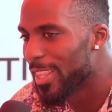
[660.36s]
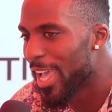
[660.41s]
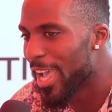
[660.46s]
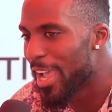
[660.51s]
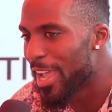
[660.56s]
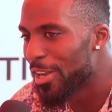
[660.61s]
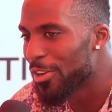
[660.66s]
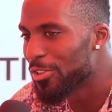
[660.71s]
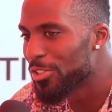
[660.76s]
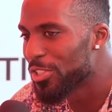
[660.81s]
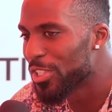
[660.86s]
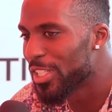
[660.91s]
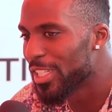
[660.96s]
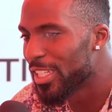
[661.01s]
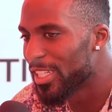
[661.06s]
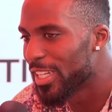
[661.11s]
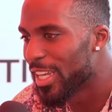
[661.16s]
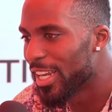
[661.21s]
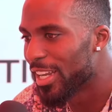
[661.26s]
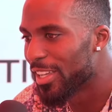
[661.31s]
that
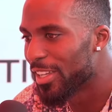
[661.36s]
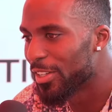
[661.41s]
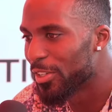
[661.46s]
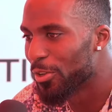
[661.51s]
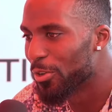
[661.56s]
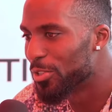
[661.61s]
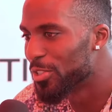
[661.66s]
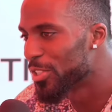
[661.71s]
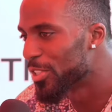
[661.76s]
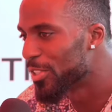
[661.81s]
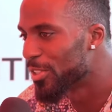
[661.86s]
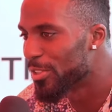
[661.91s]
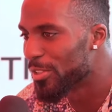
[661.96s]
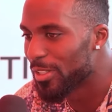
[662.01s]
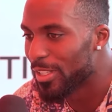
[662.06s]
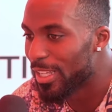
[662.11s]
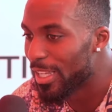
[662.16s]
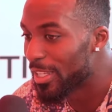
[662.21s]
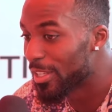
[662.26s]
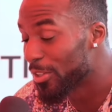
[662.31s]
energy kind of goes in,
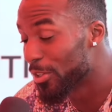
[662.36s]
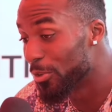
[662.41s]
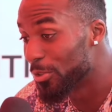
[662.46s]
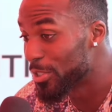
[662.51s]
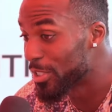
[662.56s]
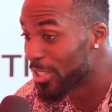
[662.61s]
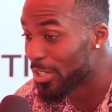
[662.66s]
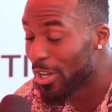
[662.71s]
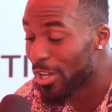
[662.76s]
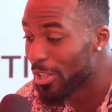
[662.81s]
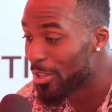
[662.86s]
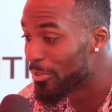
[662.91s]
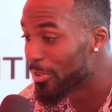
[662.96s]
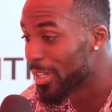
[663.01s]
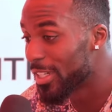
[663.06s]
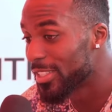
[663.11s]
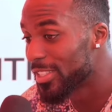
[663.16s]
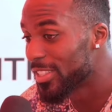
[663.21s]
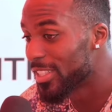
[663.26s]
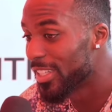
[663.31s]
goes in all of
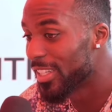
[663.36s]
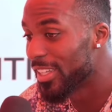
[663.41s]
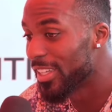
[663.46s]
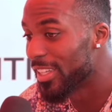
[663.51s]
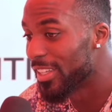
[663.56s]
us, yeah.